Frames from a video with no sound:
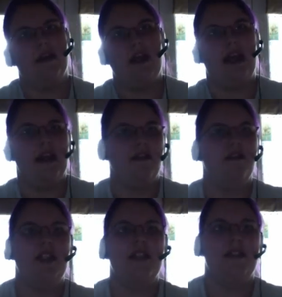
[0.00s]
yeah,
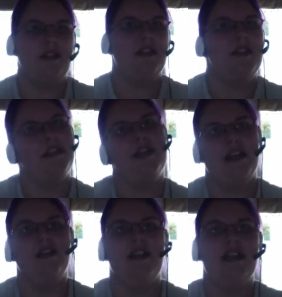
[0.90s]
Jesus, Jesus
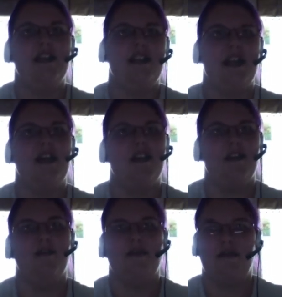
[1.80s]
actually did say, you
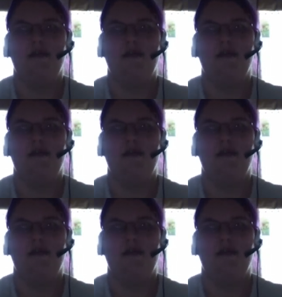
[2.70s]
know,